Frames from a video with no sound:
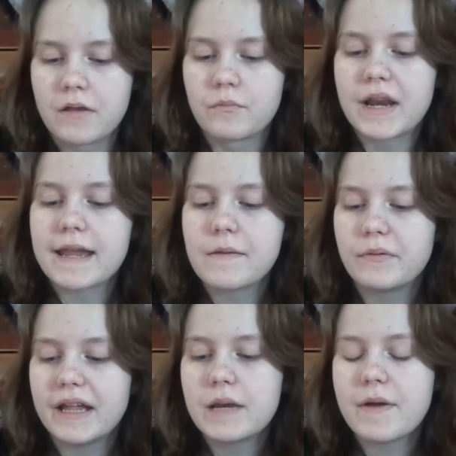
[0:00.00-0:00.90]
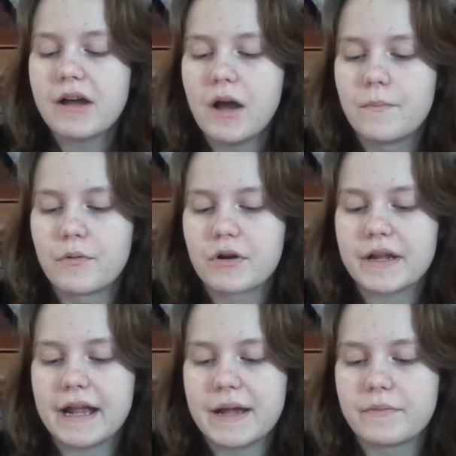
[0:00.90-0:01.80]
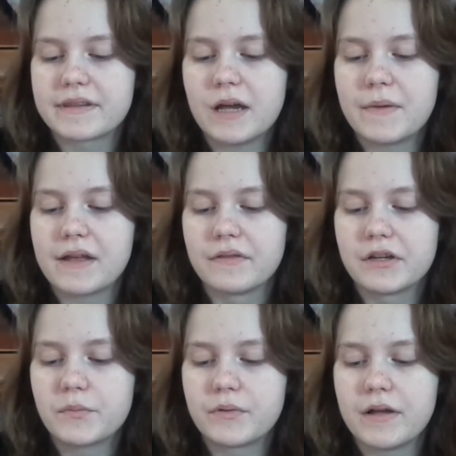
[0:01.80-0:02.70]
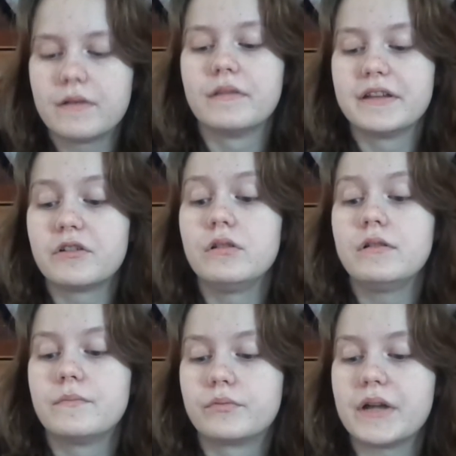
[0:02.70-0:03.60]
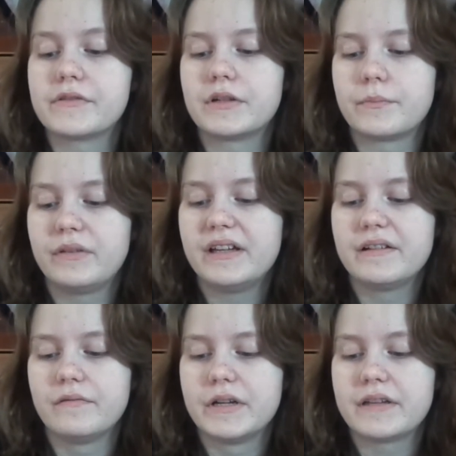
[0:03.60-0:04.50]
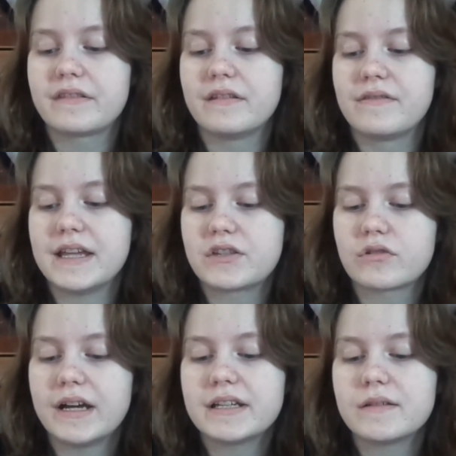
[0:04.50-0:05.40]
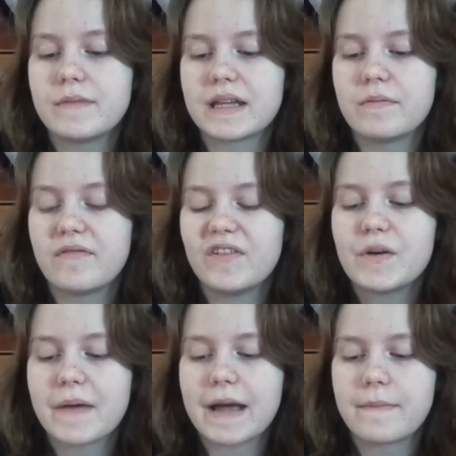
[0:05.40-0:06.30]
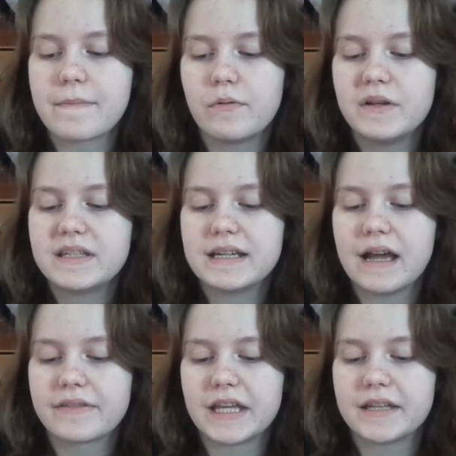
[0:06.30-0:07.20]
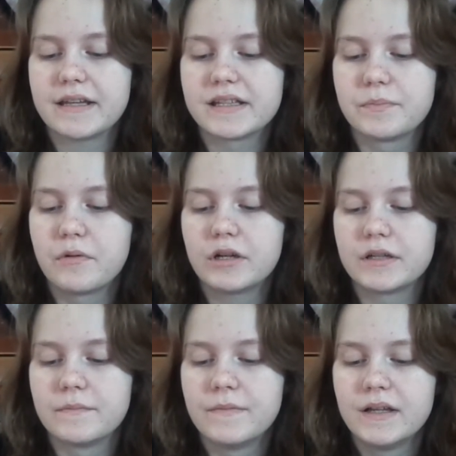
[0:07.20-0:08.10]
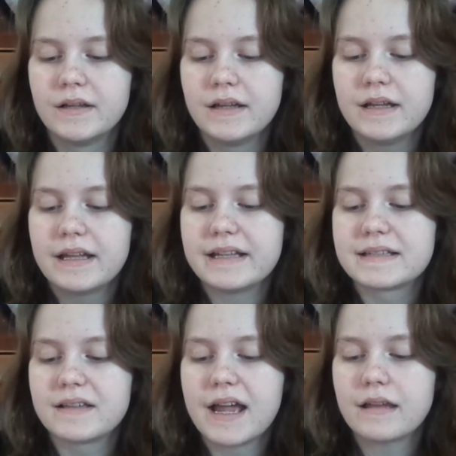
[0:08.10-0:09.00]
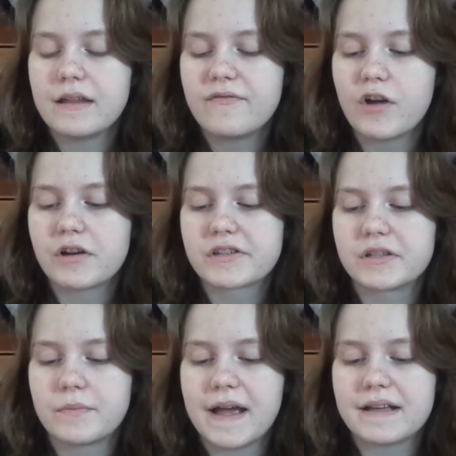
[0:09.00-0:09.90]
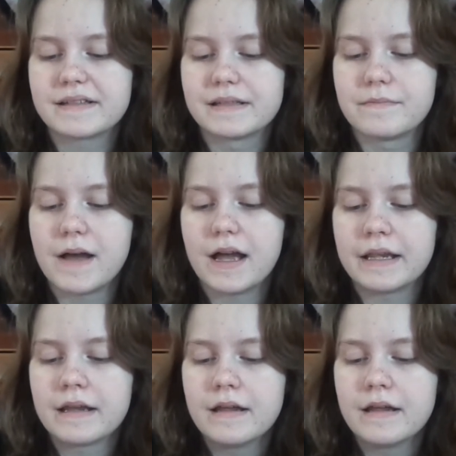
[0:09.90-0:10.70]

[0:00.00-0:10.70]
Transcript: When I complain about how bored I am without my little brother to play with, they try to make me feel bad by pointing out that his boredom is likely far surpasses mine.